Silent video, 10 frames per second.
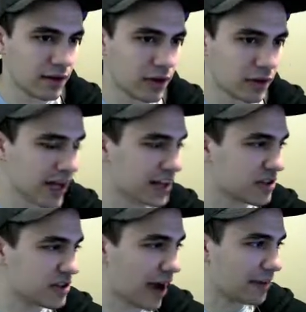Okay,
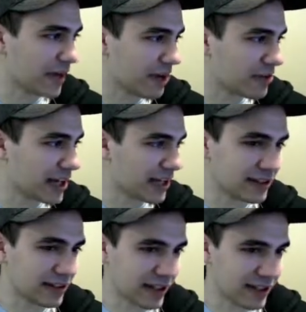so I'm now getting
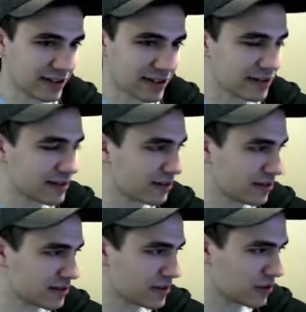a link
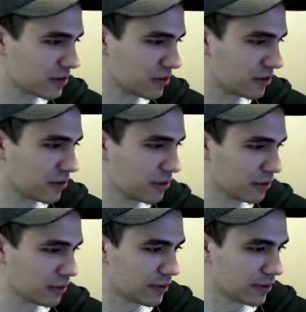
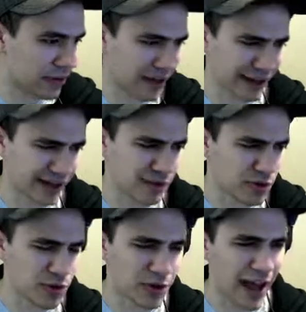to a
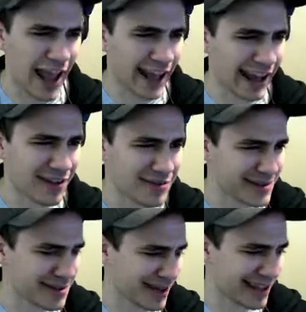Google
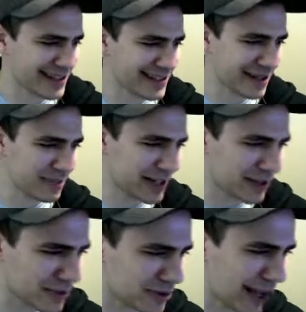Hangout. So I guess it's going to be in a
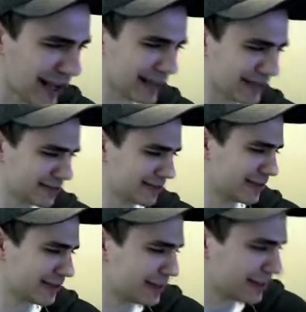Google Hangout,
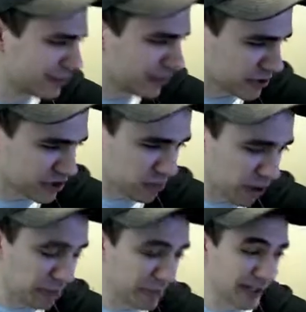which is
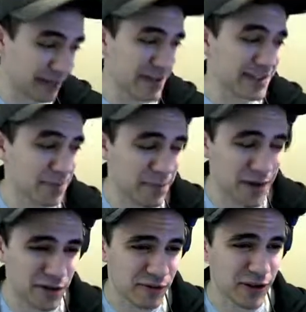probably going to mess up my
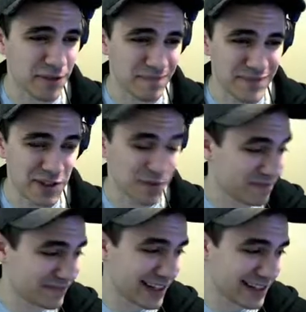microphone. So
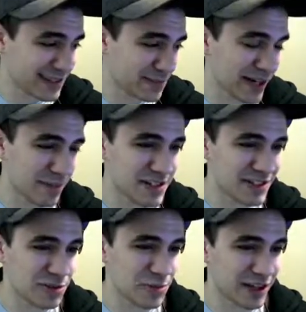this might not be
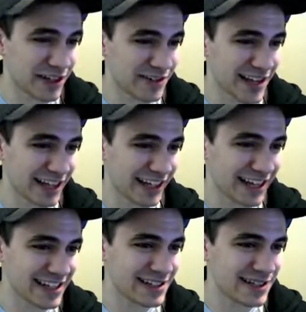super entertaining,
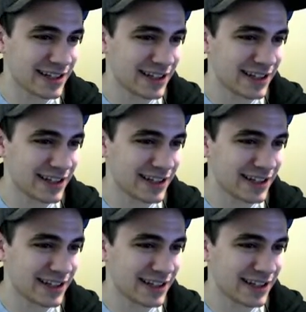guys.